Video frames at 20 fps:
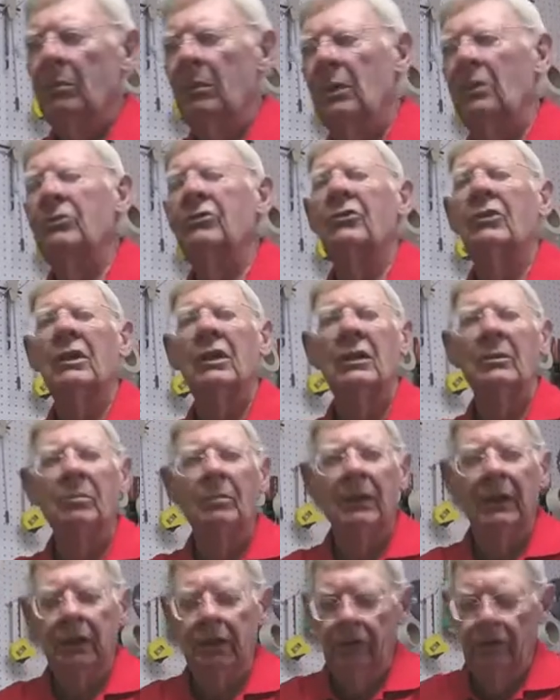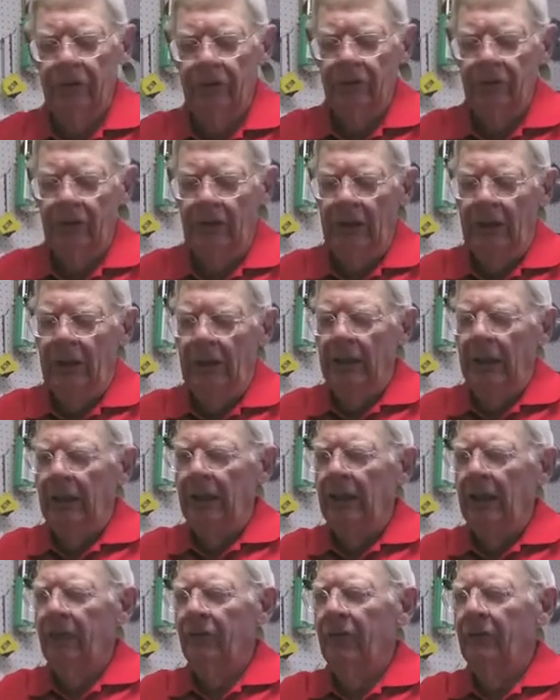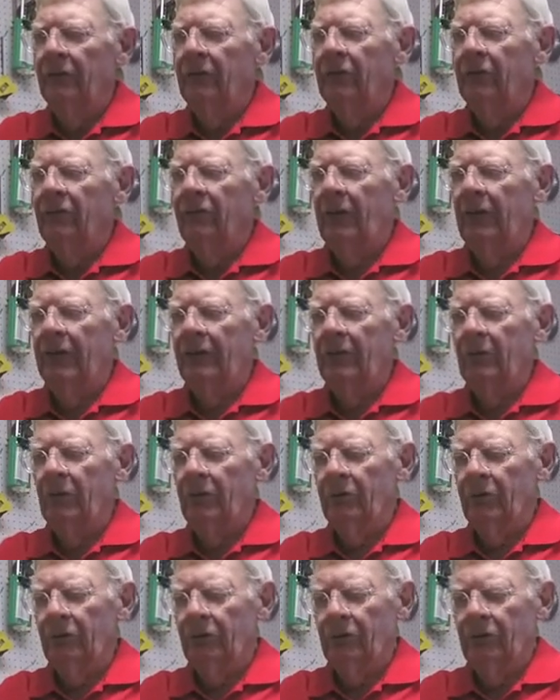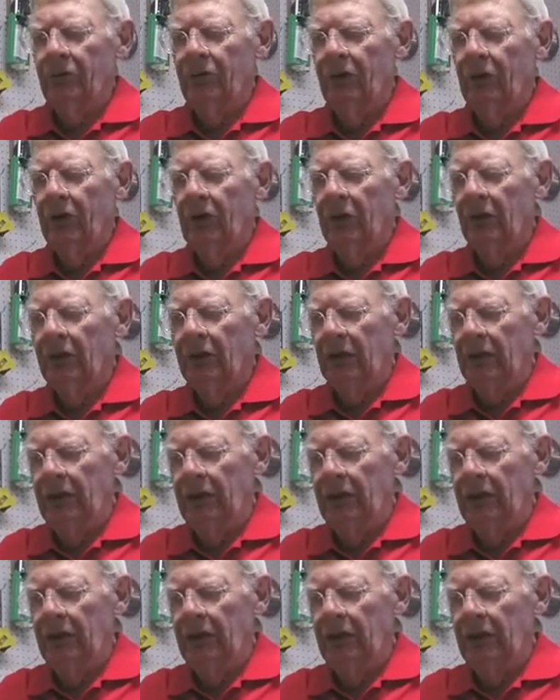most club makers, if this shaft was installed